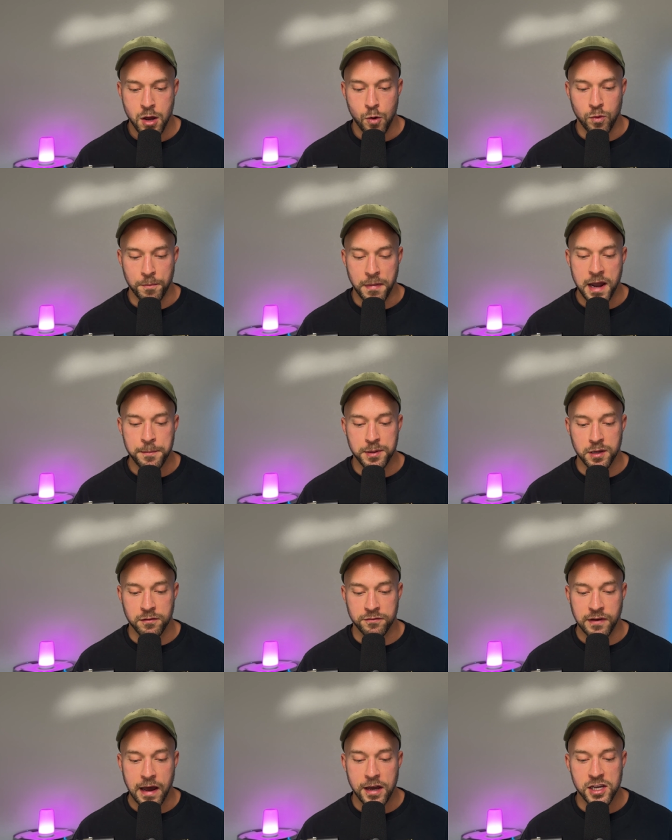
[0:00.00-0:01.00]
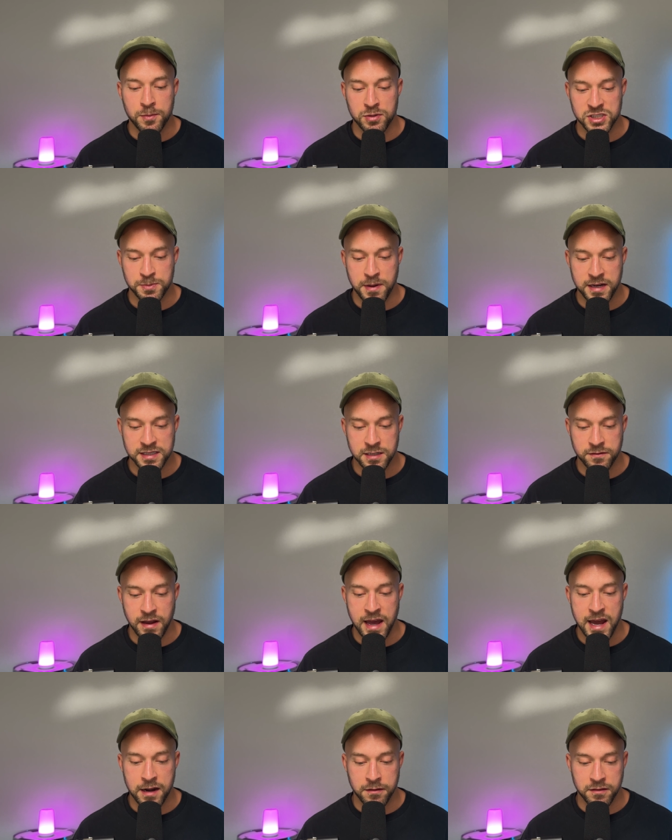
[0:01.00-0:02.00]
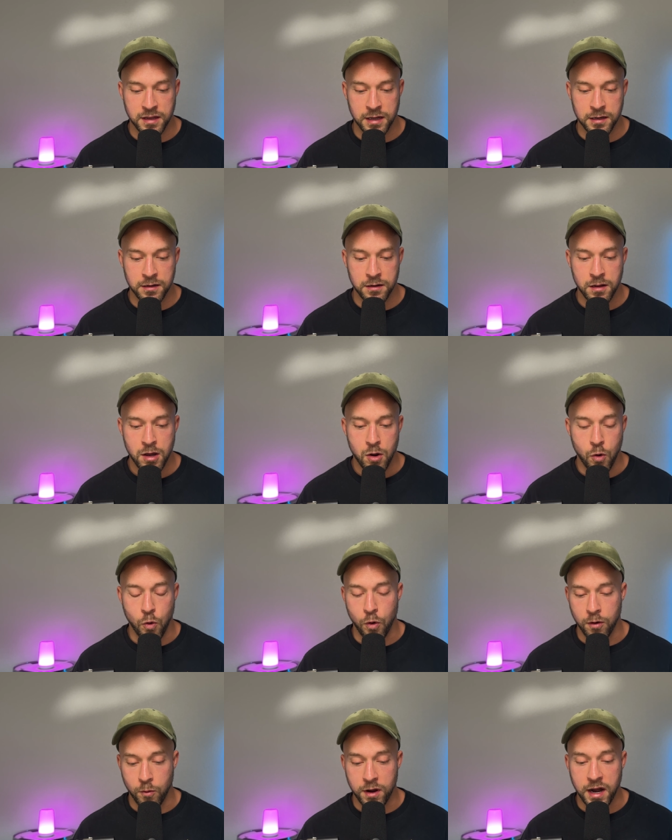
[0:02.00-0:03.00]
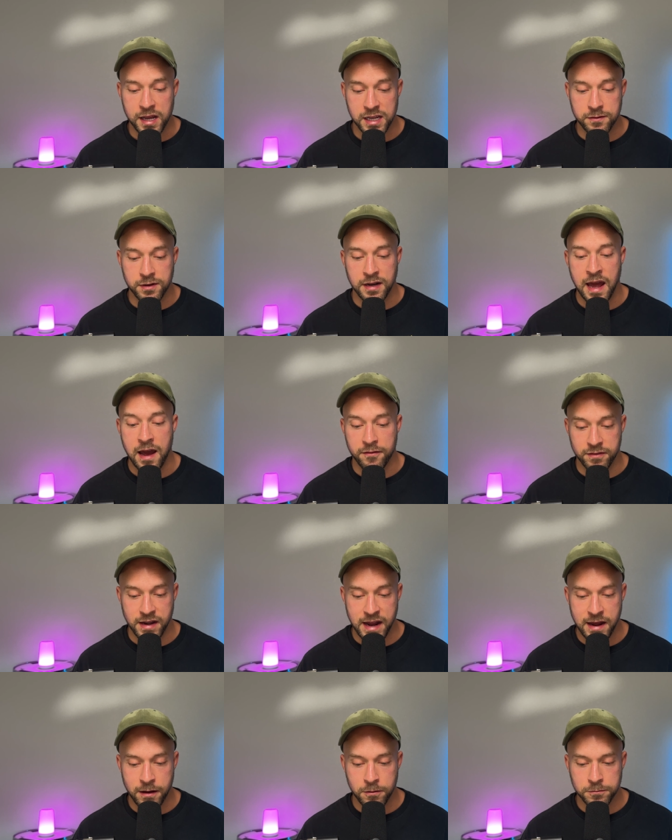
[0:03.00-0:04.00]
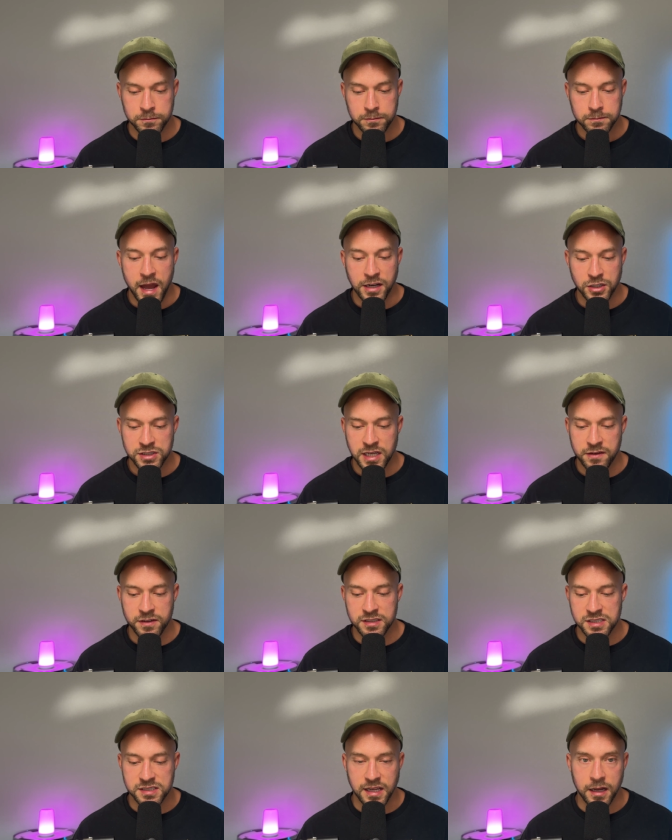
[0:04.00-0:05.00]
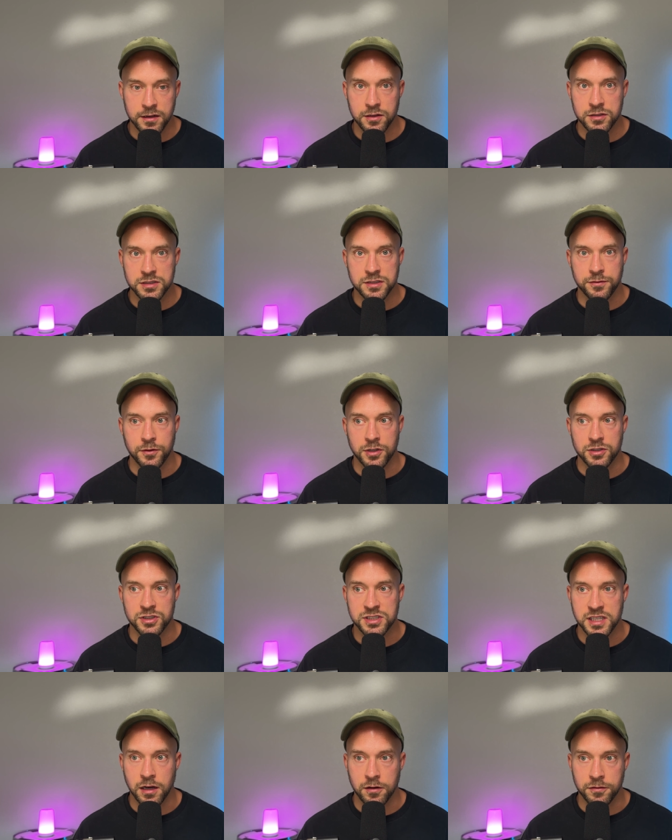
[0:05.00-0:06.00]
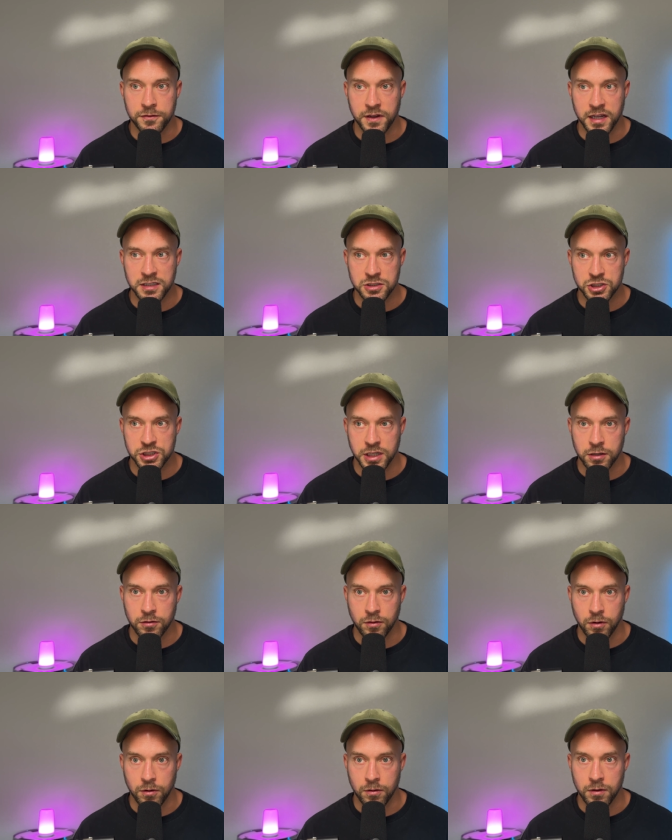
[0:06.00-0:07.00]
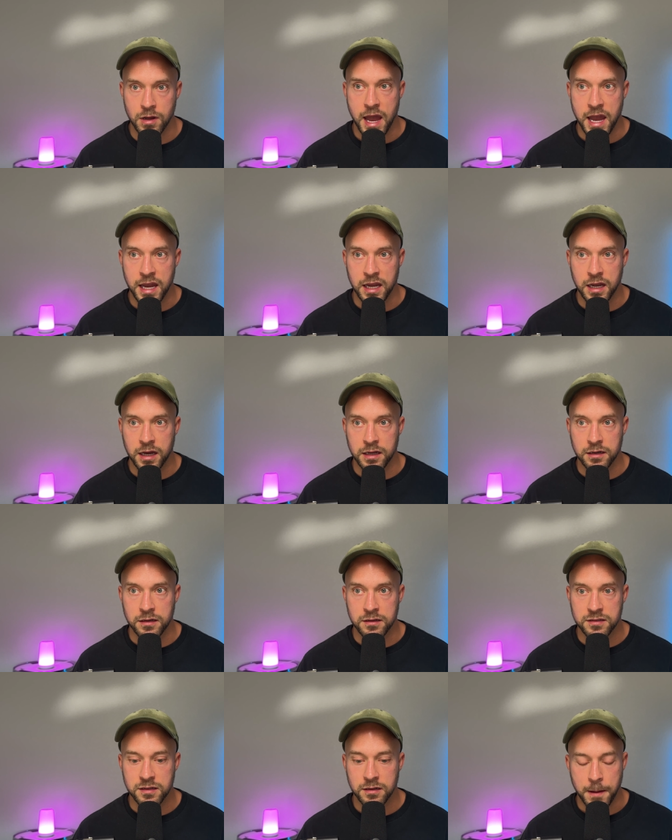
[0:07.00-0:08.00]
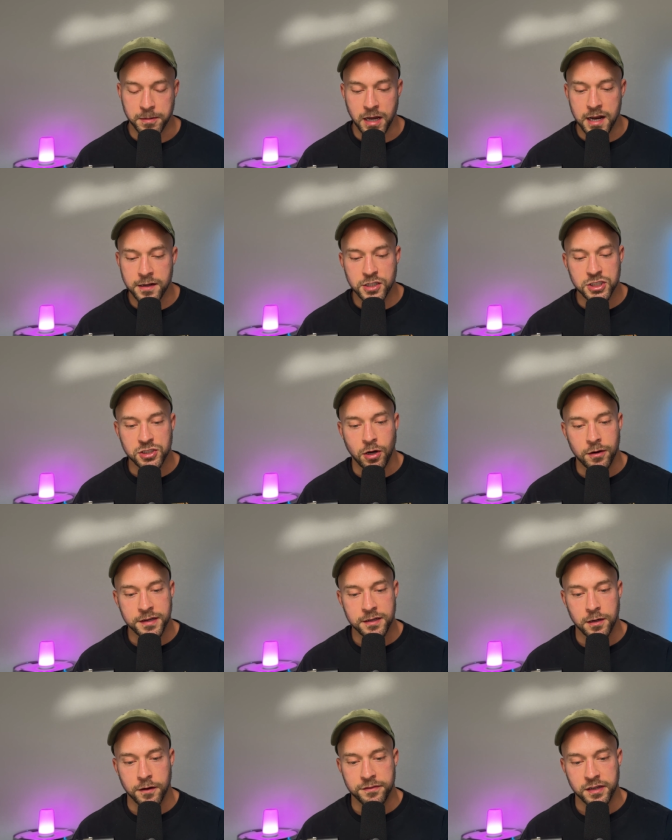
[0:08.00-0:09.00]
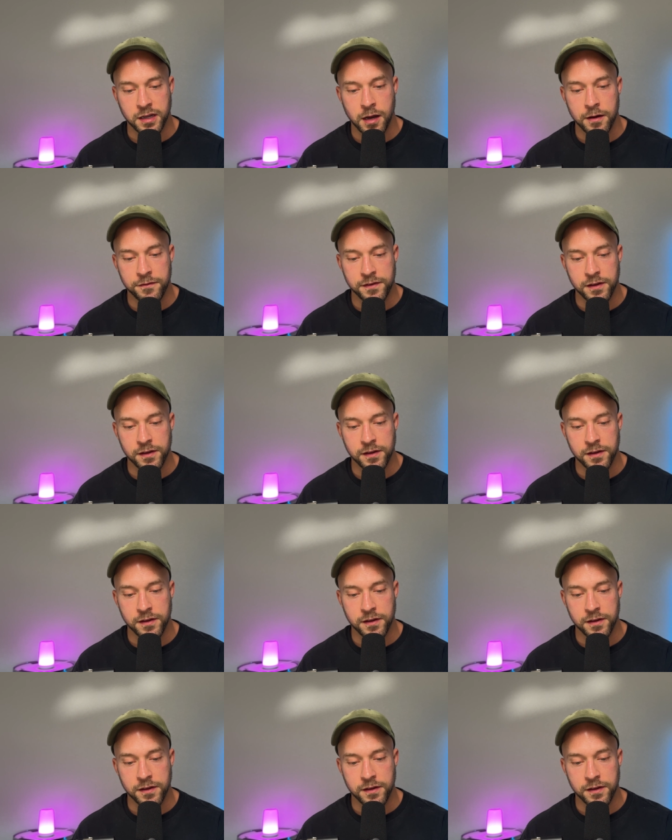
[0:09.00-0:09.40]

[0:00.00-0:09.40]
what might be a value perspective I had then, or what I even have now, and just having standards for yourself in general. And I'm kind of just talking off the cuff